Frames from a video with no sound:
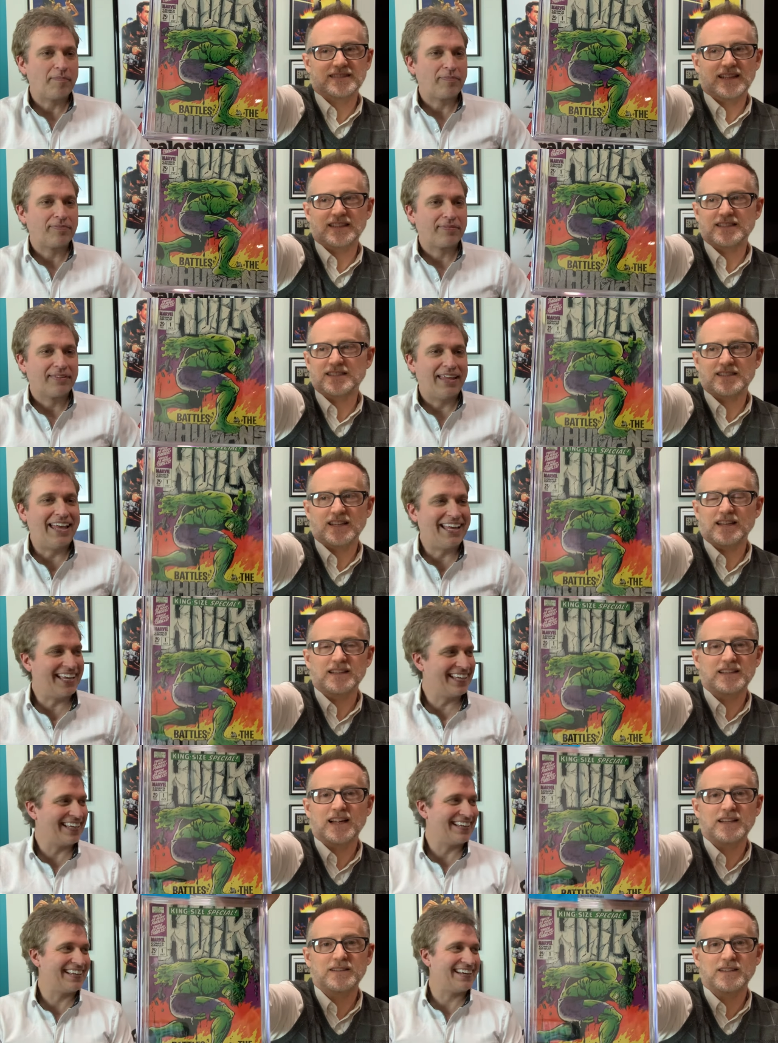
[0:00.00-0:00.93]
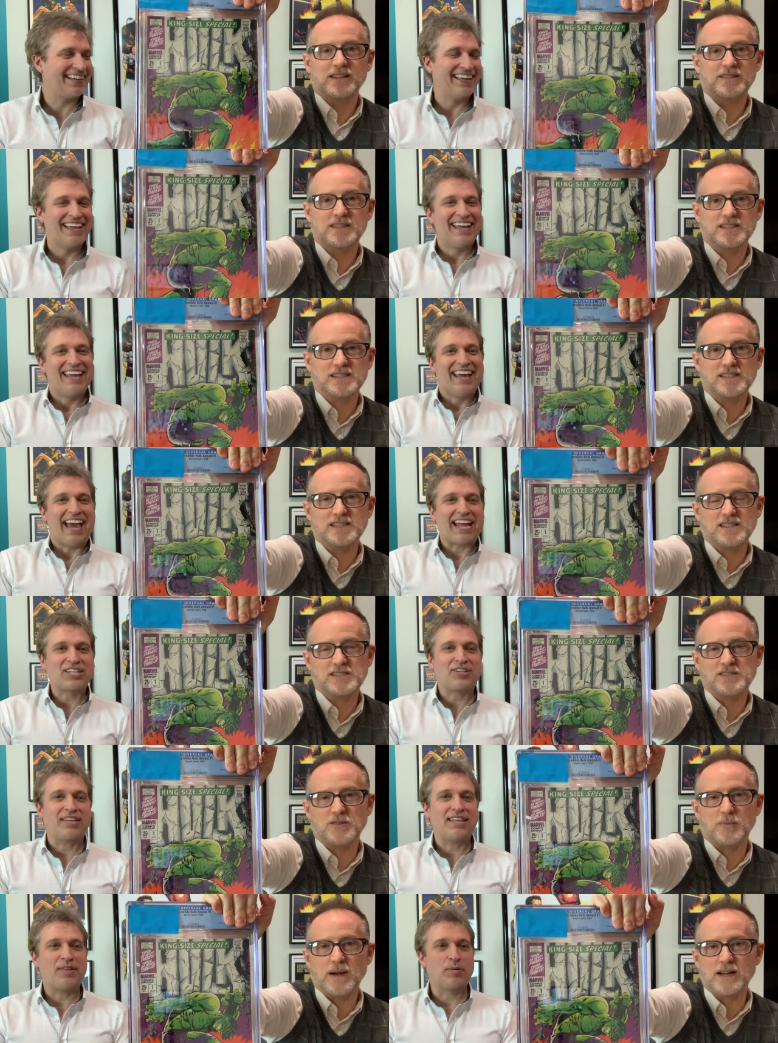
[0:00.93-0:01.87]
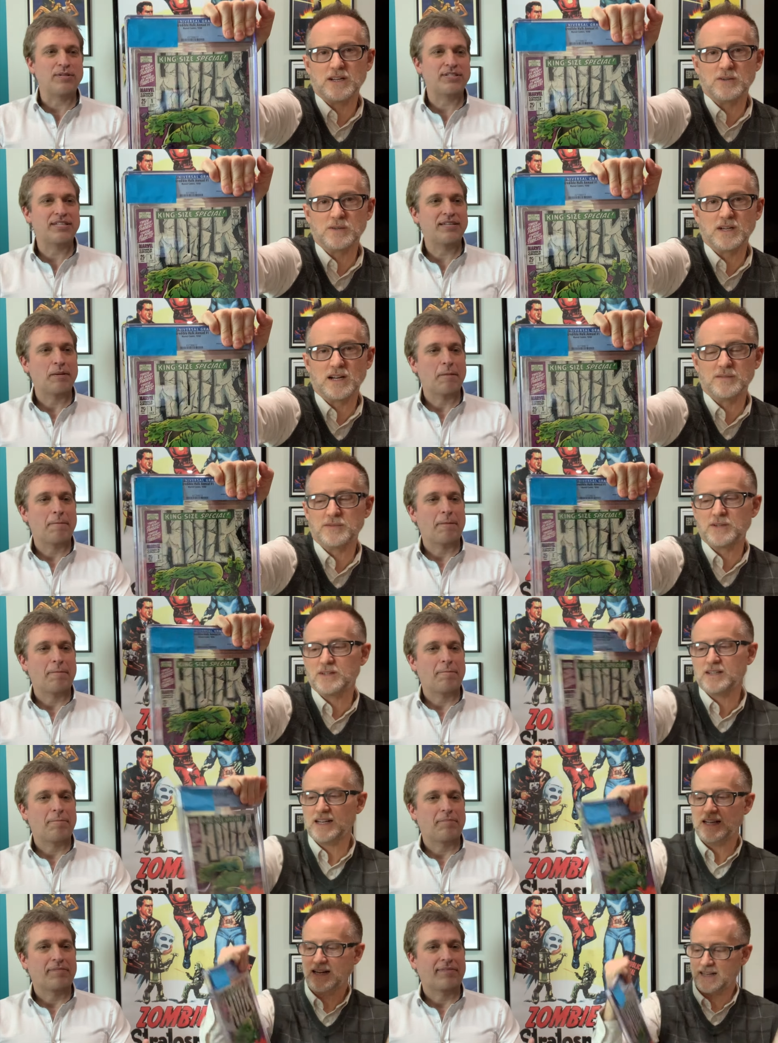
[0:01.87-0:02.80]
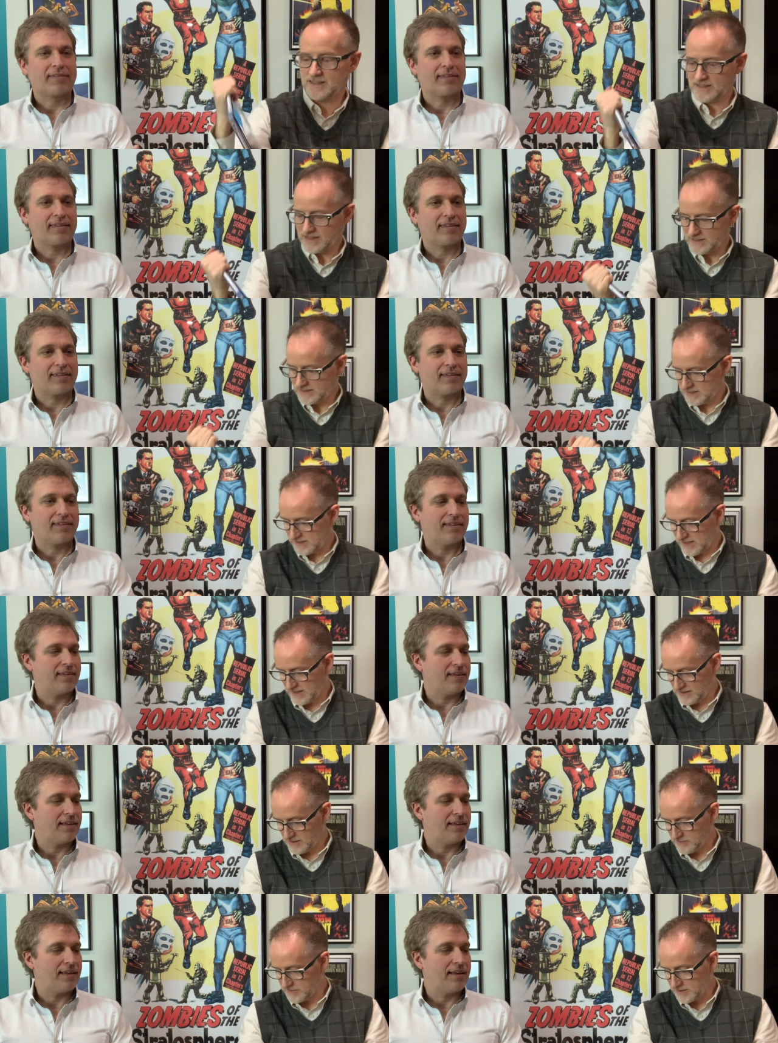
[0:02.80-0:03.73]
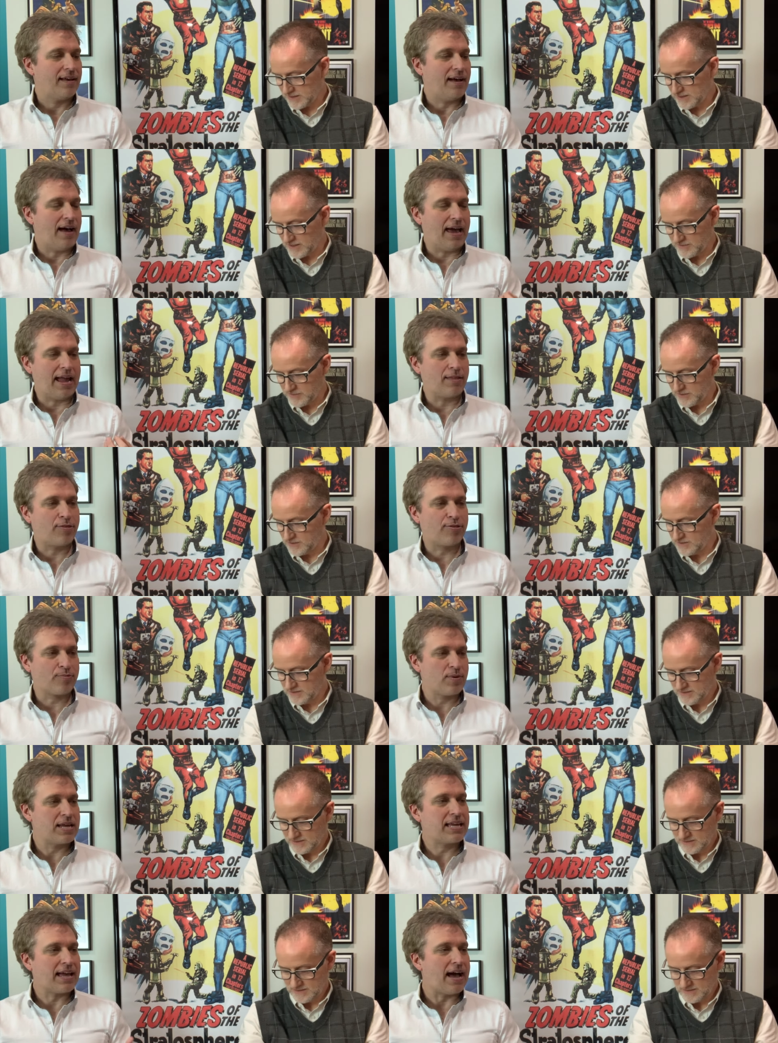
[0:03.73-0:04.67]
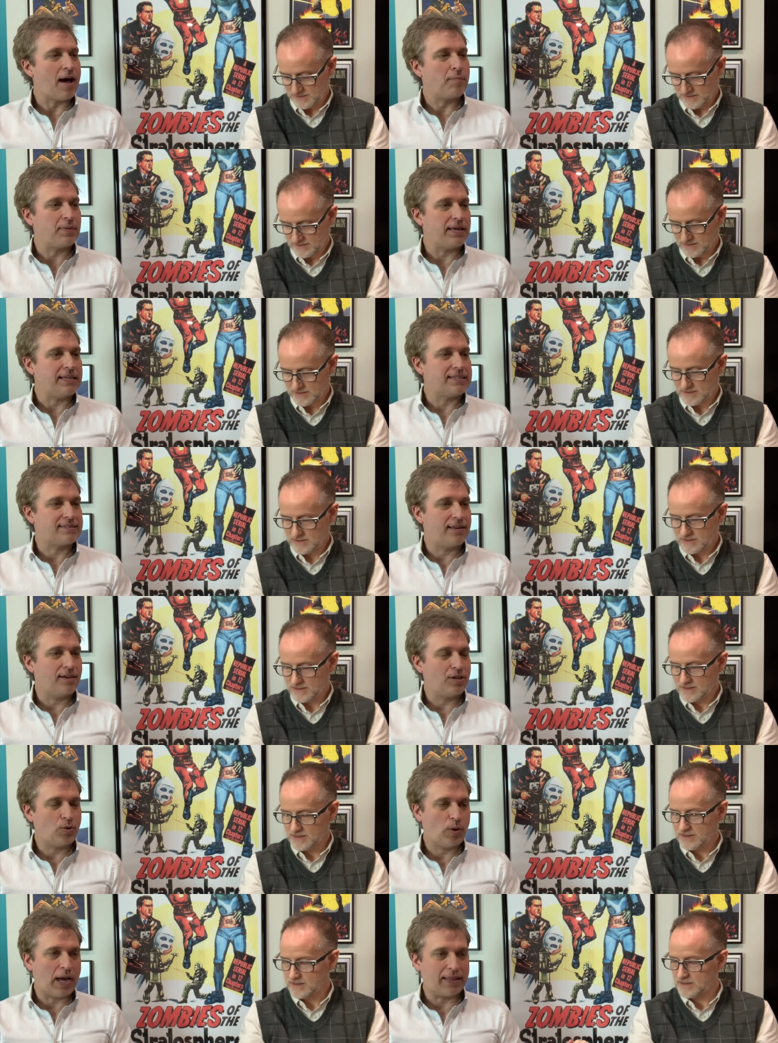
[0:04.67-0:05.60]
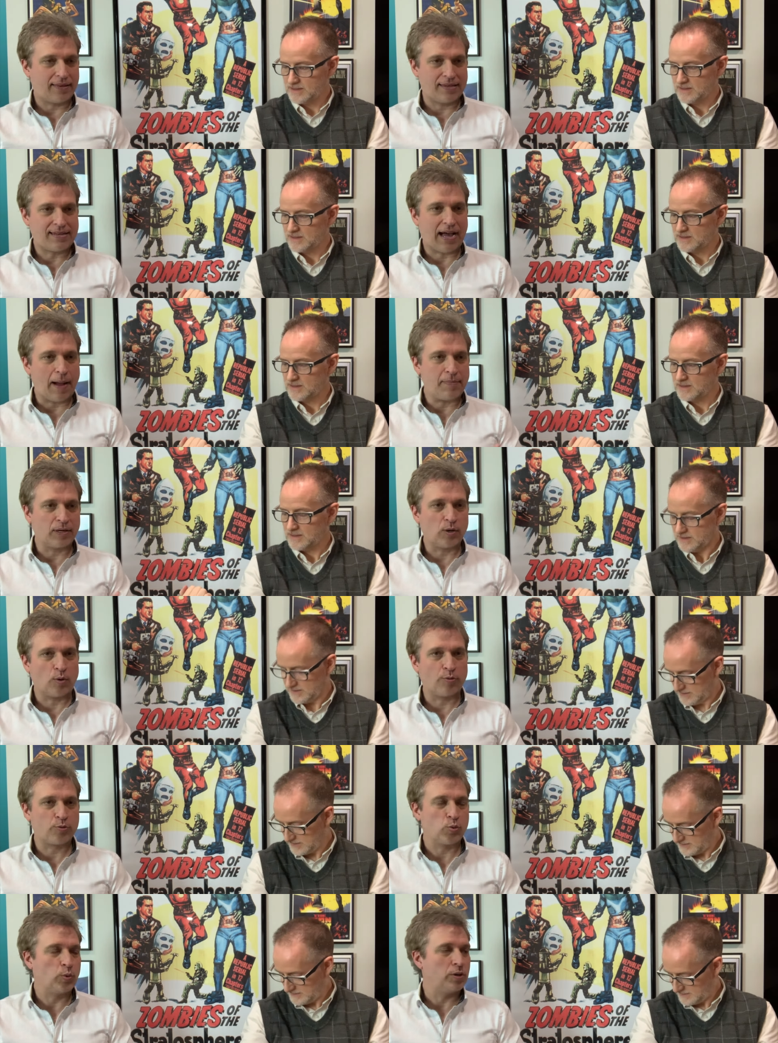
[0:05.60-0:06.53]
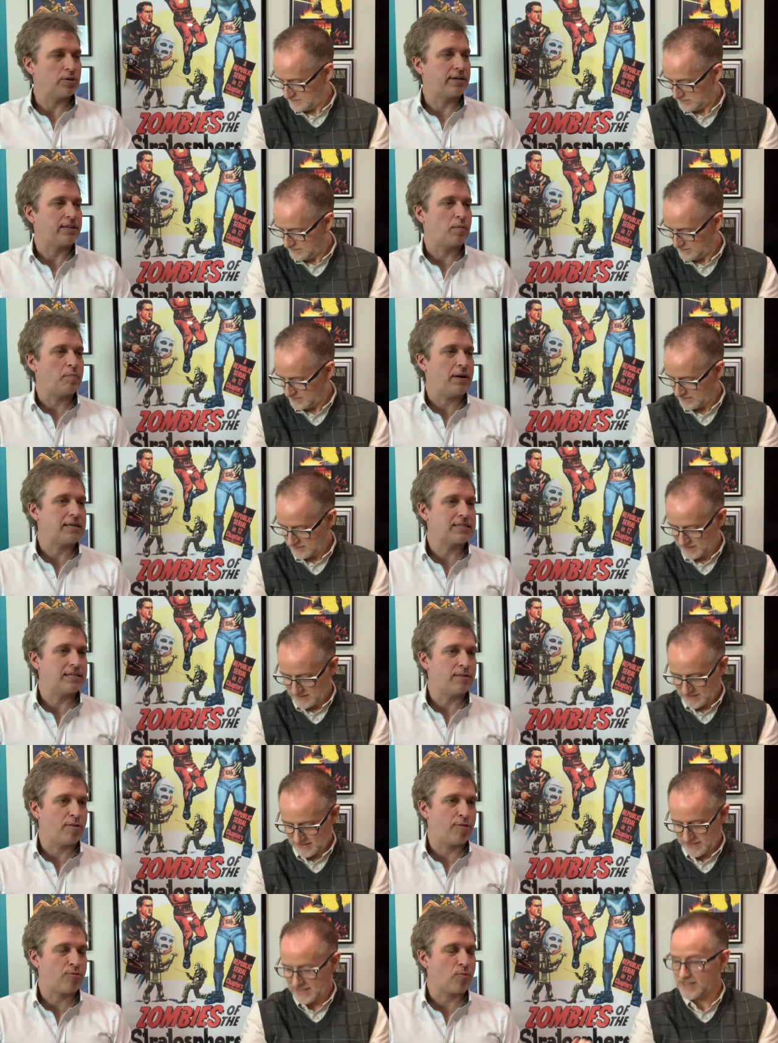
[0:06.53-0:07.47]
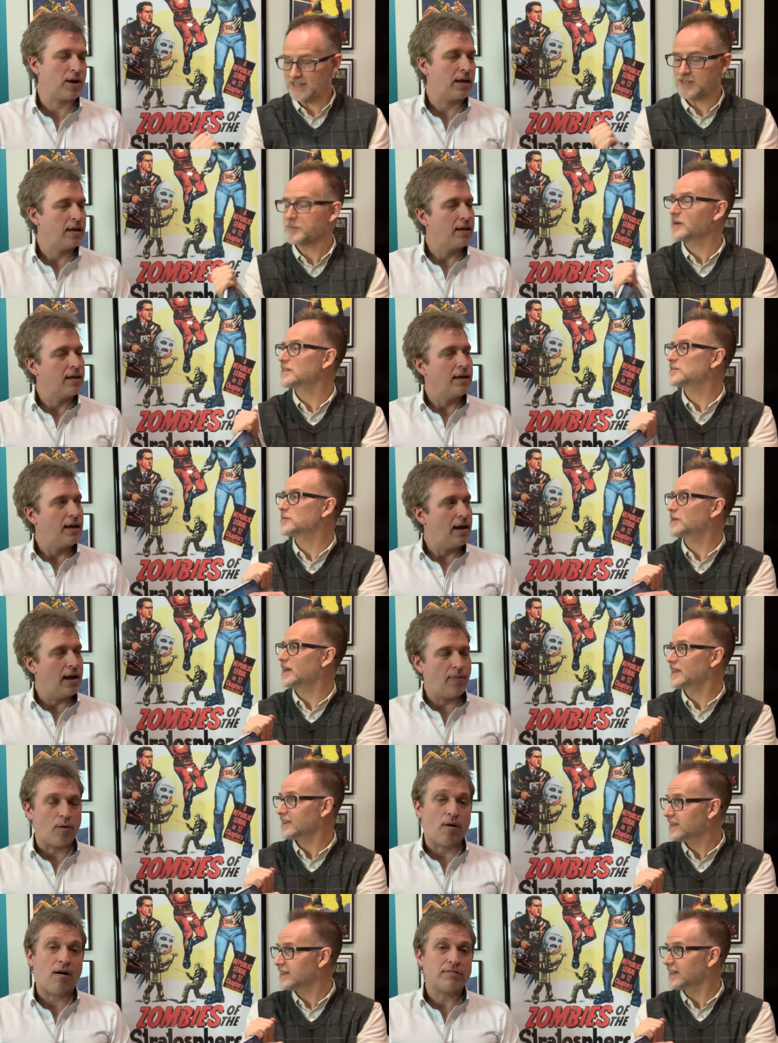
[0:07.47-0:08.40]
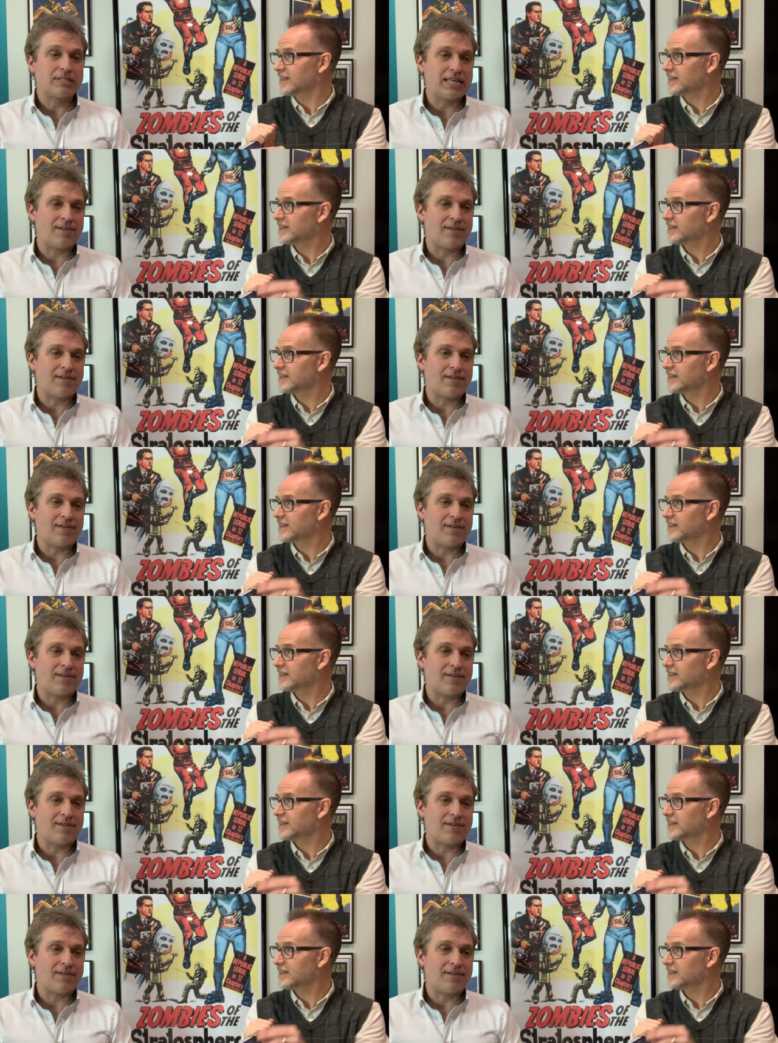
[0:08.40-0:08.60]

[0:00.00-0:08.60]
Speaker 1: I just I, I, this is actually a was, cover, and I, I just I love this cover. I had three copies, and you had the time to go through and look at the best of the. And three. I got the best one, and I they're think.